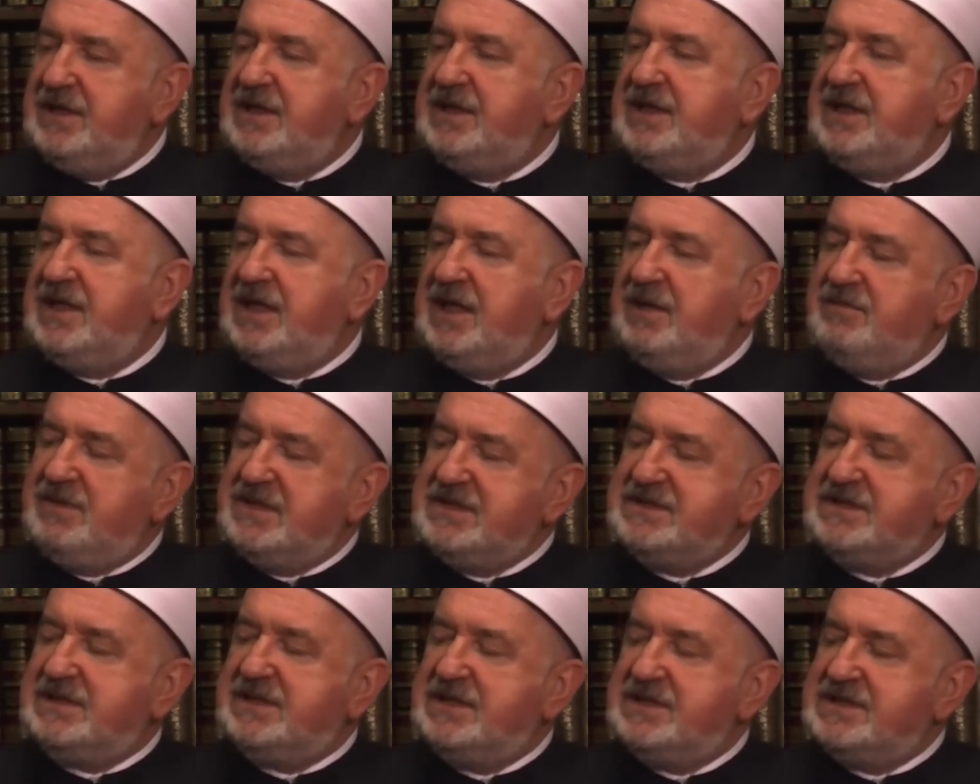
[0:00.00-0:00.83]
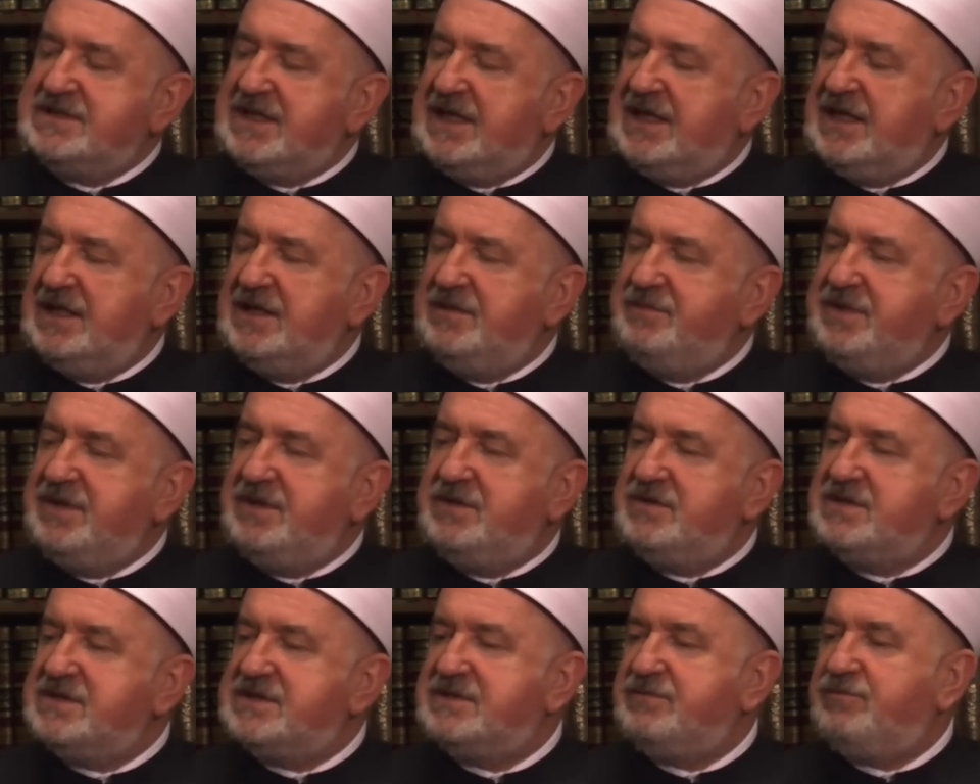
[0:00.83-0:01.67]
It came as a result
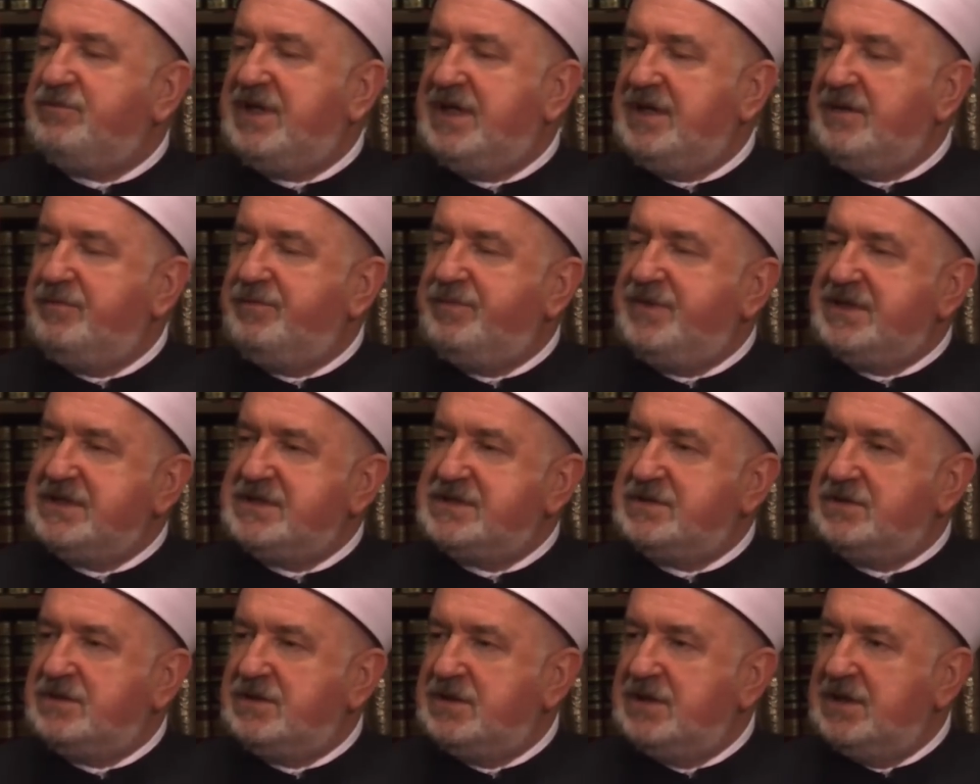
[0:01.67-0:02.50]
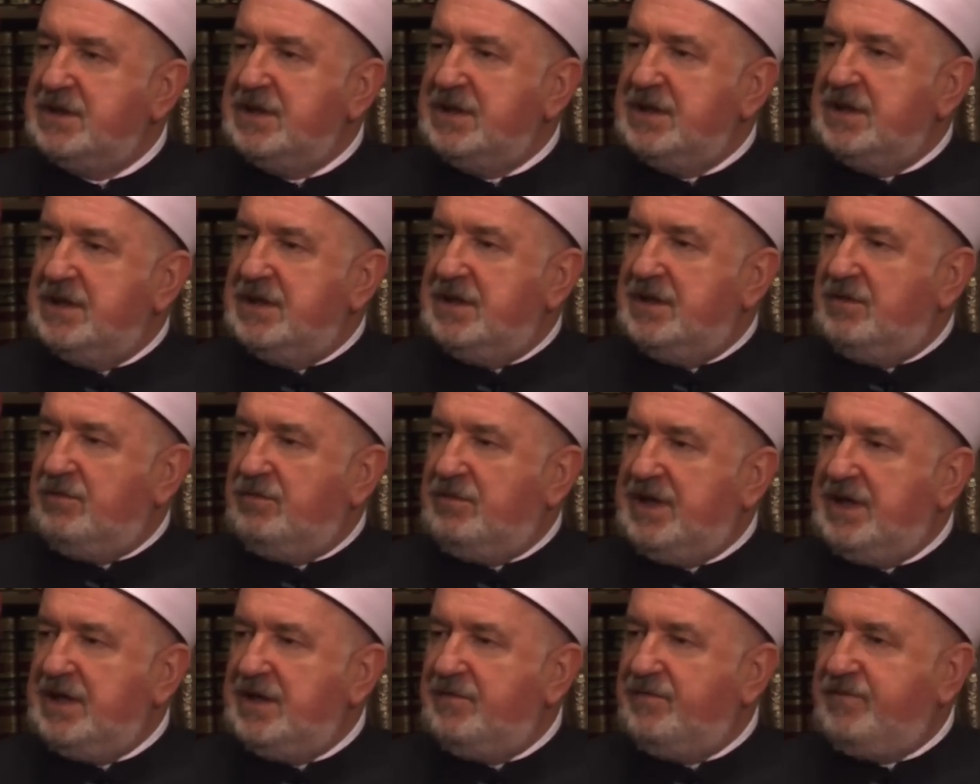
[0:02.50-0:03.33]
because one person,
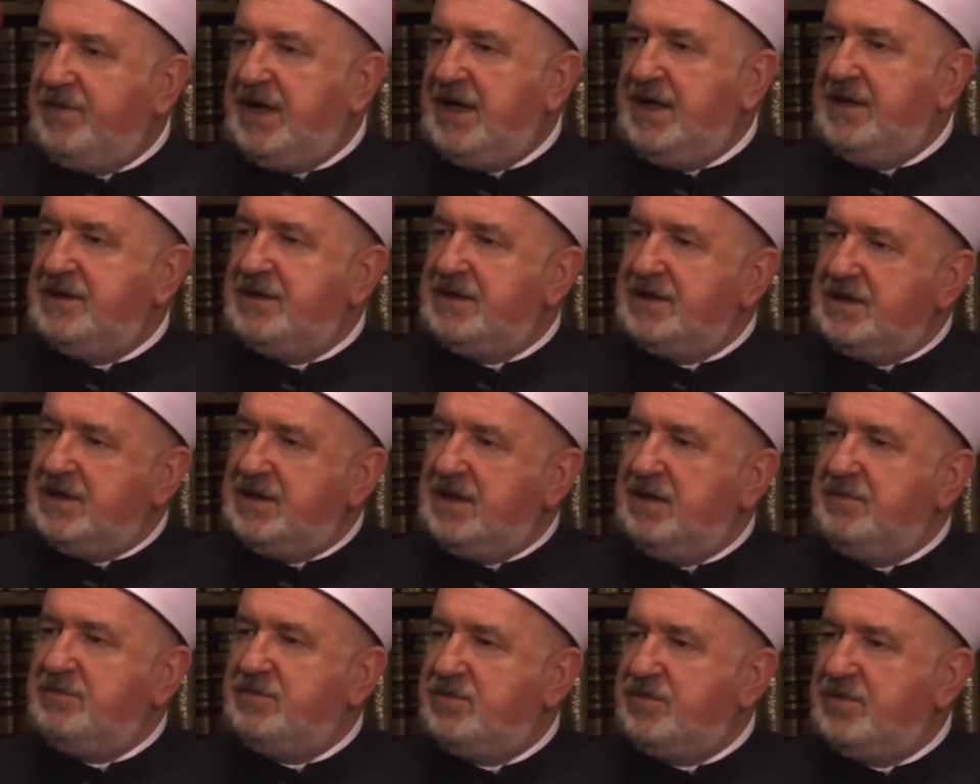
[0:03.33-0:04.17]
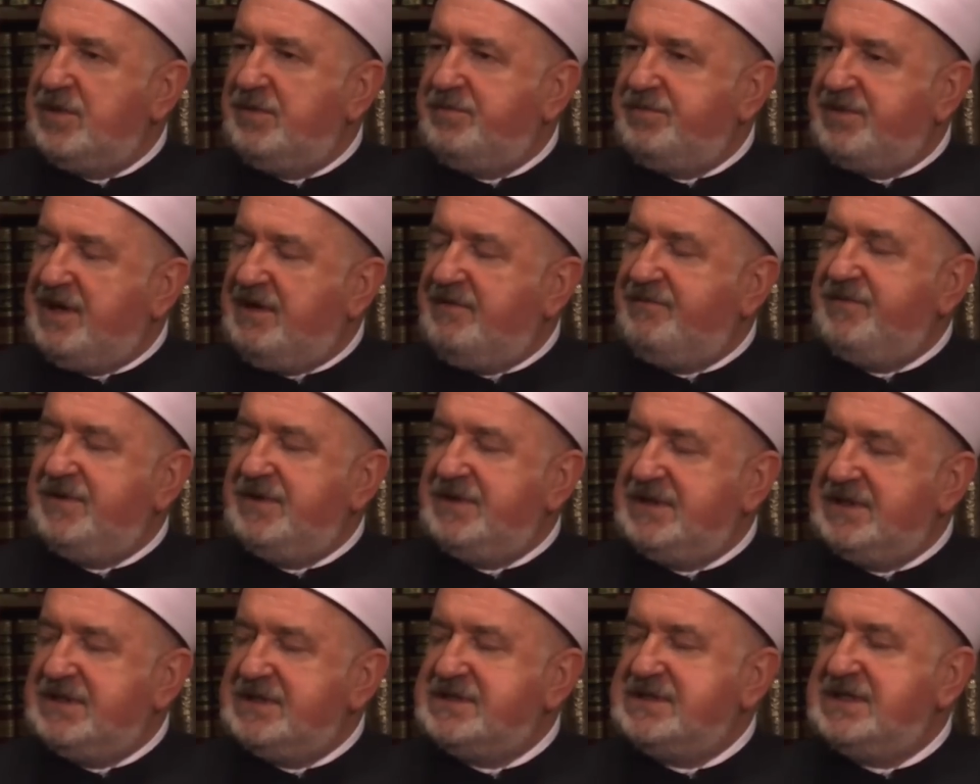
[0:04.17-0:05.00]
one father came to the
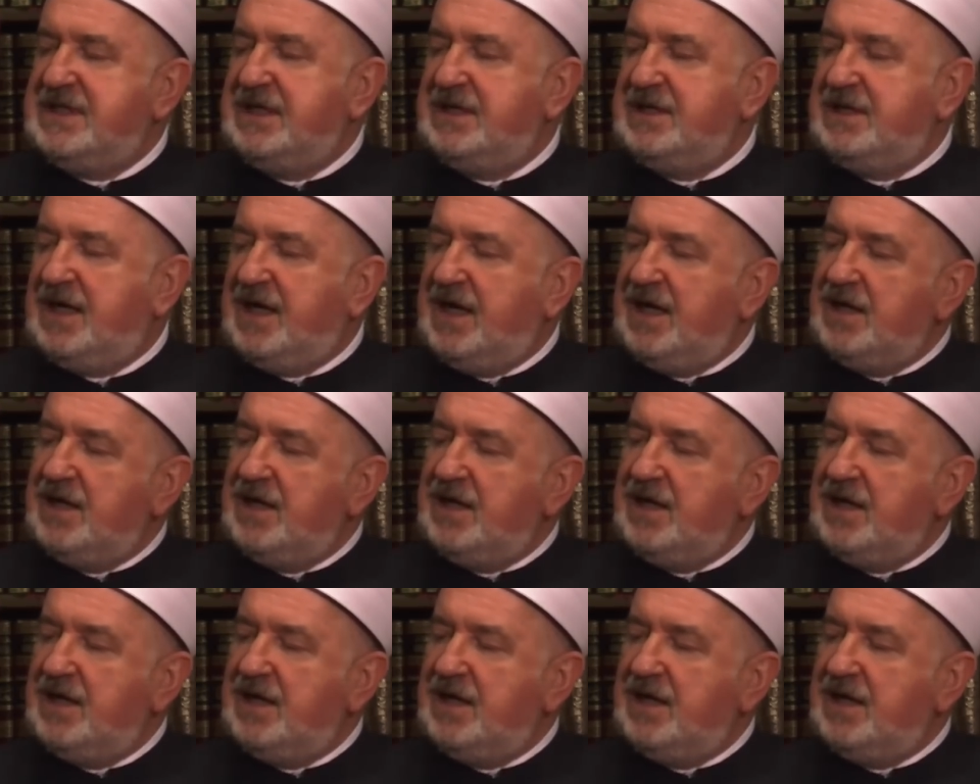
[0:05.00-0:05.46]
Prophet and said,